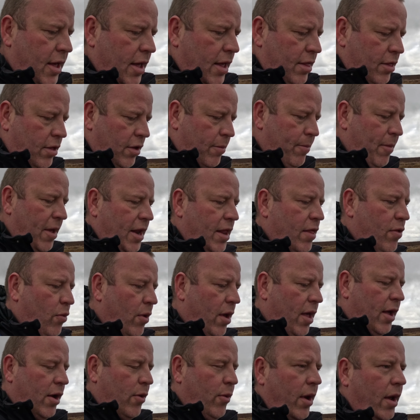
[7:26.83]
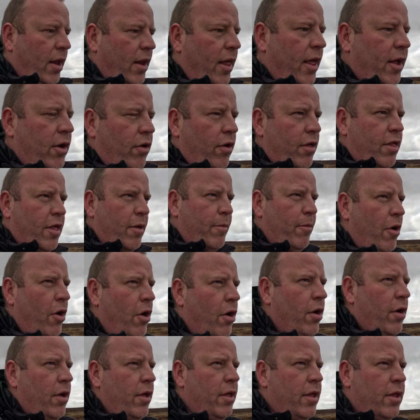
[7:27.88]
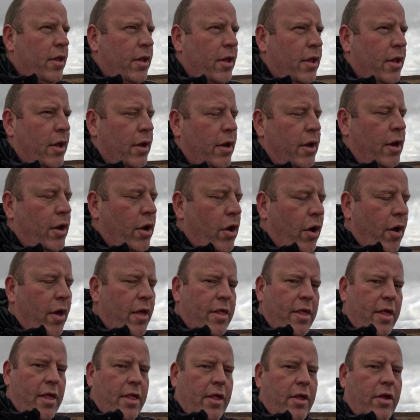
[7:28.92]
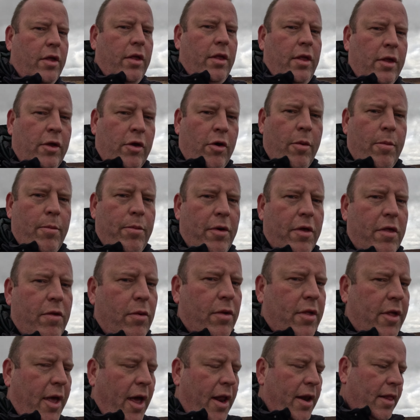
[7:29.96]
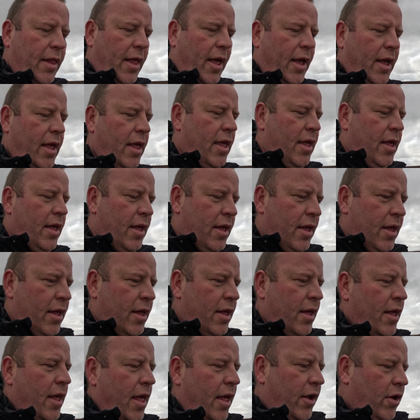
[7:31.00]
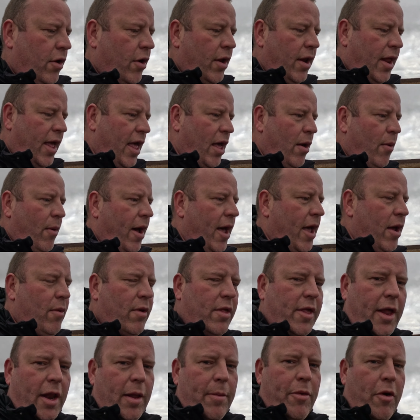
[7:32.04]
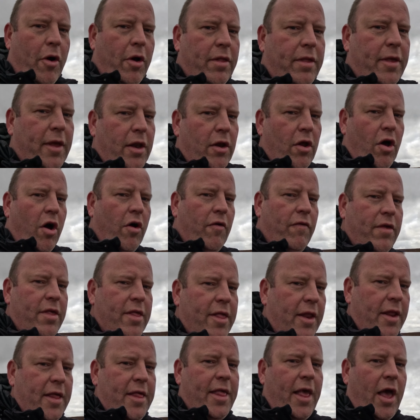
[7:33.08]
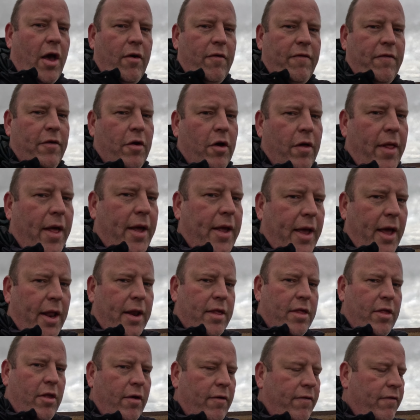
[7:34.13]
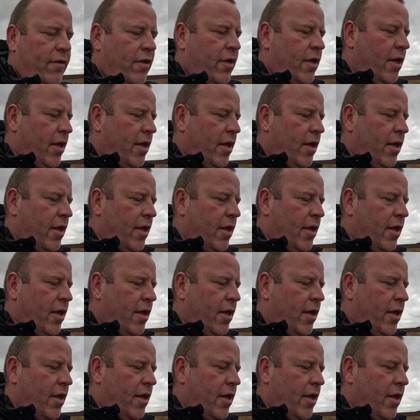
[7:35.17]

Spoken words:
So he made his way quickly across the moor, and he noticed his compass was kind of like going haywire. It was kind of pointing north instead of south and all that kind of stuff.